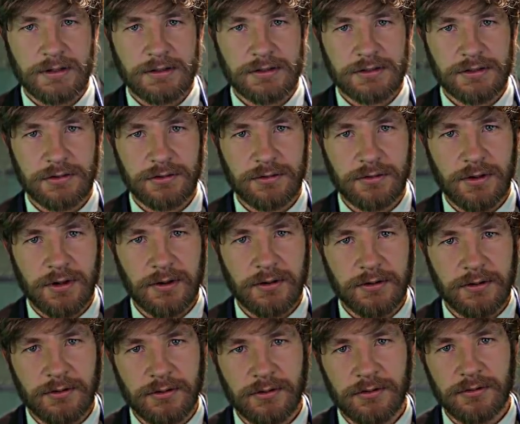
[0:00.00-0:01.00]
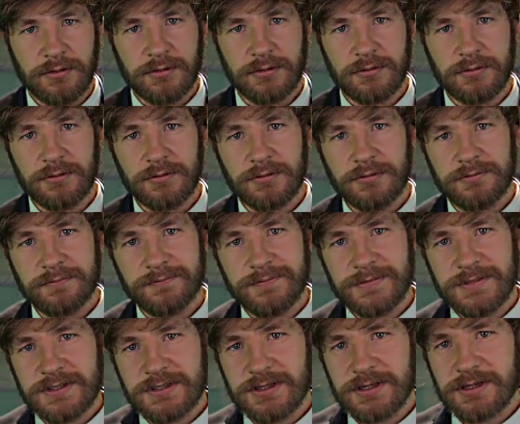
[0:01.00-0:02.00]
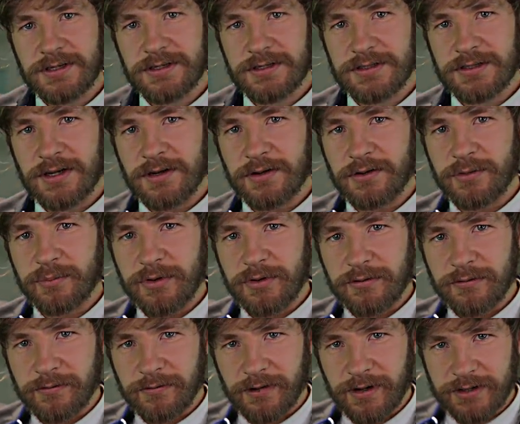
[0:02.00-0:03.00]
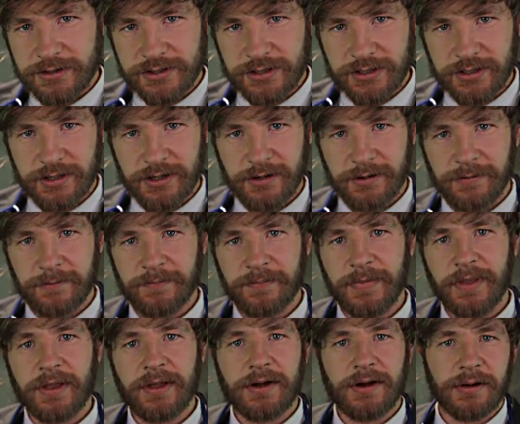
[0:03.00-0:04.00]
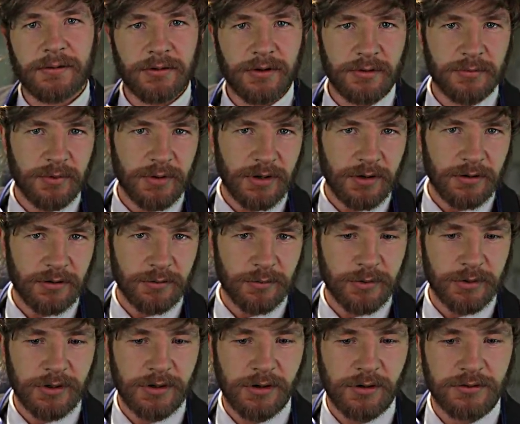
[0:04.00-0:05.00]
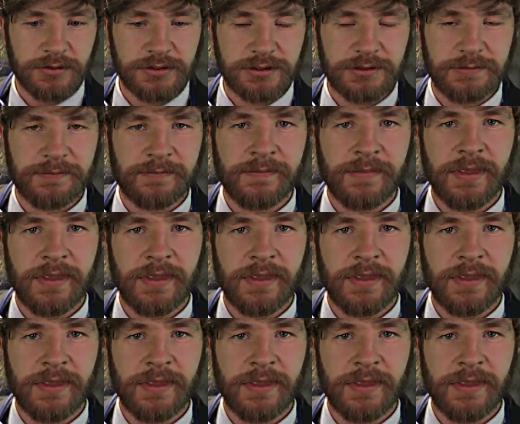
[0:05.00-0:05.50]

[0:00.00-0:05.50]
So you'll see just a little bit of flashing now. I'm going to be a little bit closer.